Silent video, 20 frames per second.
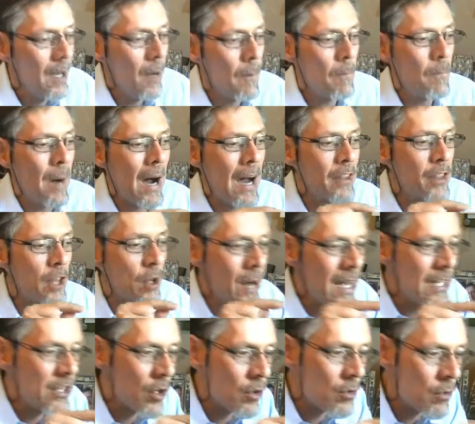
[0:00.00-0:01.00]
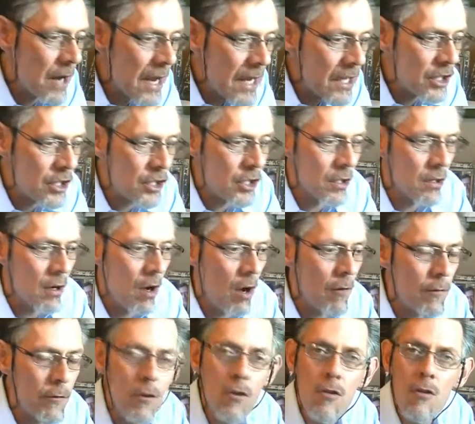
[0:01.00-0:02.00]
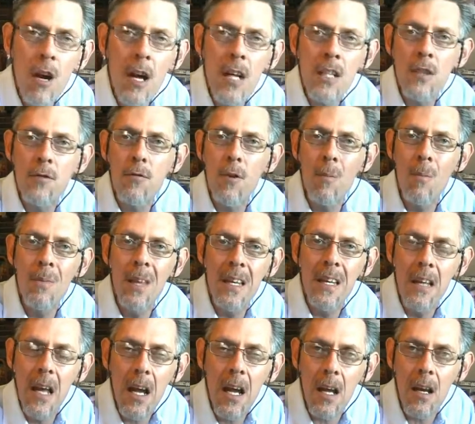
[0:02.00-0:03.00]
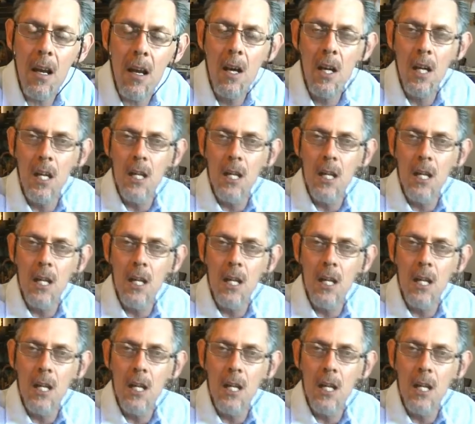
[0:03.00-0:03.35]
by the resurrection of Christ from the dead.